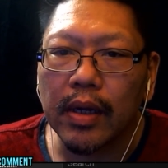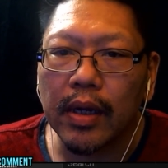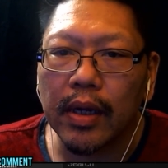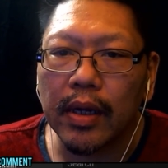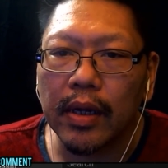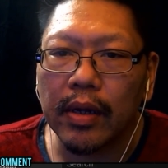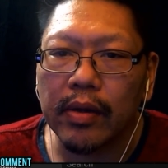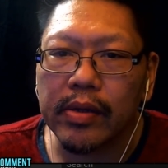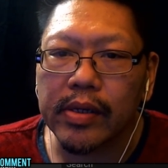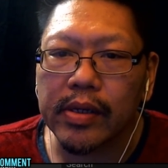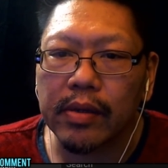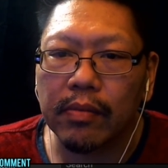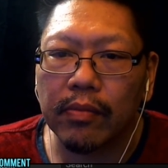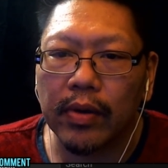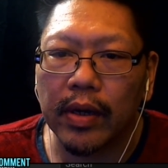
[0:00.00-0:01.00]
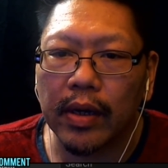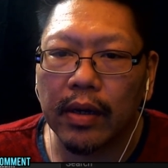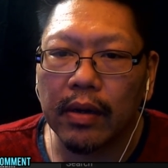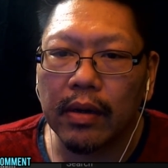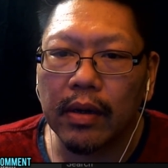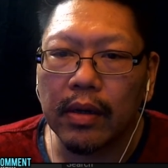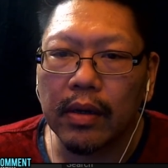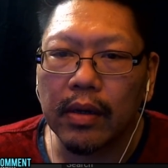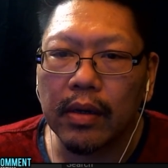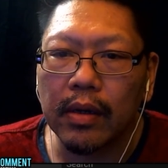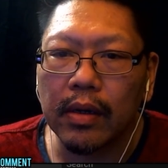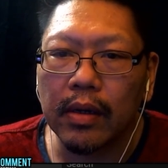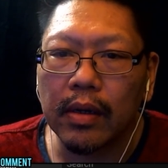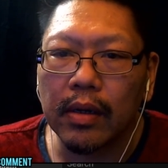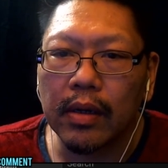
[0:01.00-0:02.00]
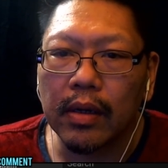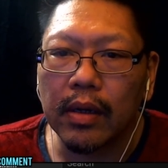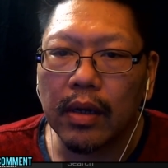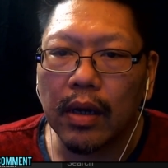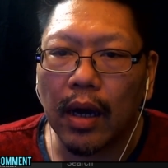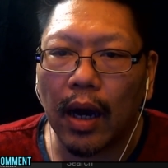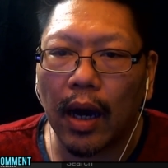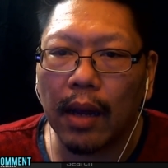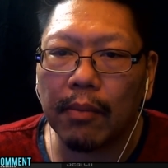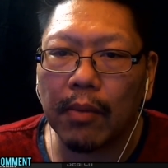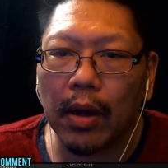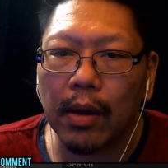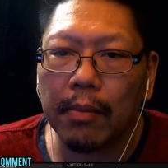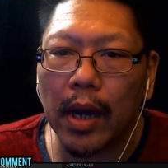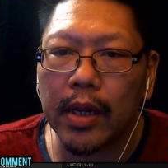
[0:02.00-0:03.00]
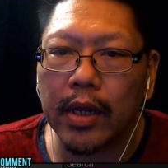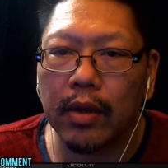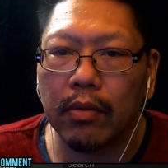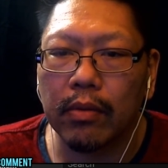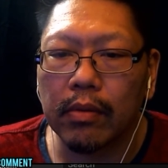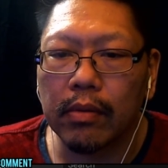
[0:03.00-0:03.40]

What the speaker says: in here somewhere, I'm gonna mod you.